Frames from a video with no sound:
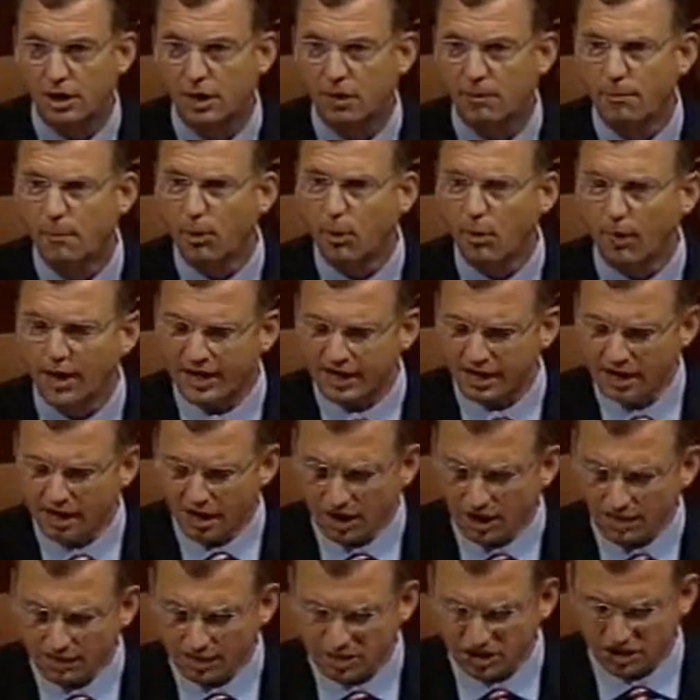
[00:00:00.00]
But when it
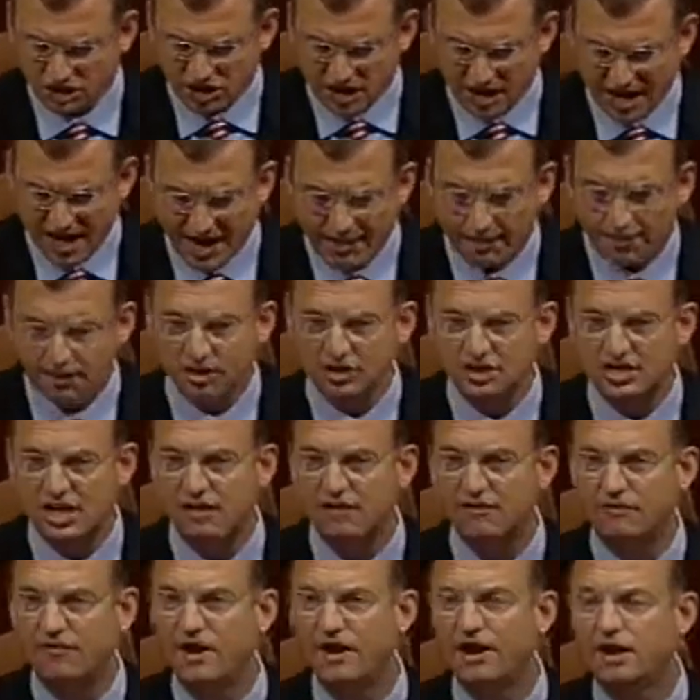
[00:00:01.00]
comes to chaplains, our
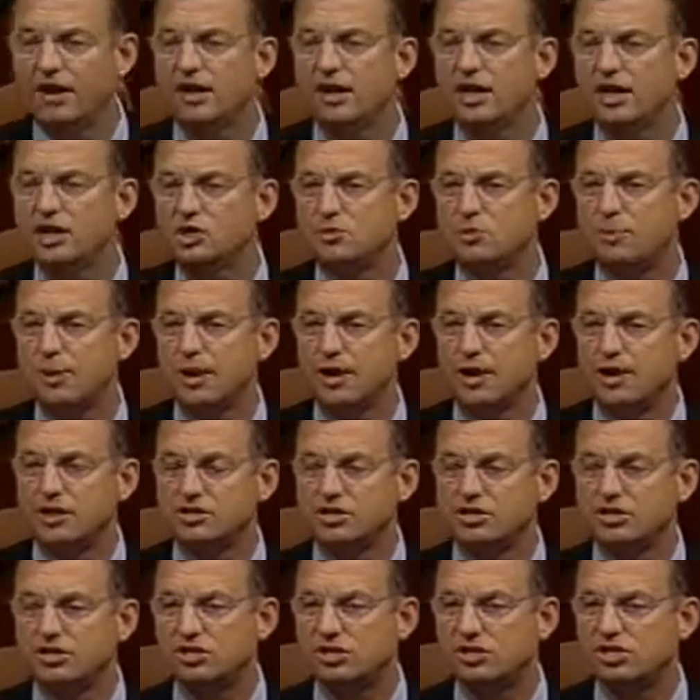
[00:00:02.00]
very
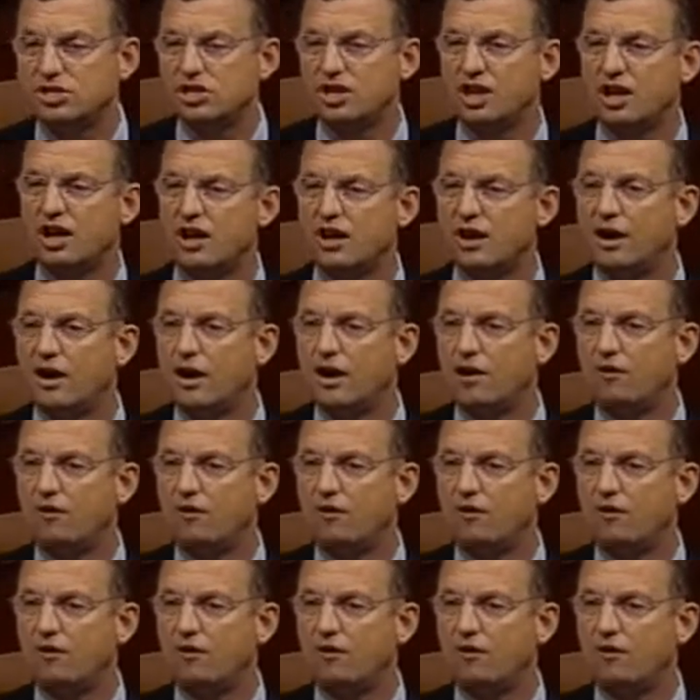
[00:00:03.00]
experience is to share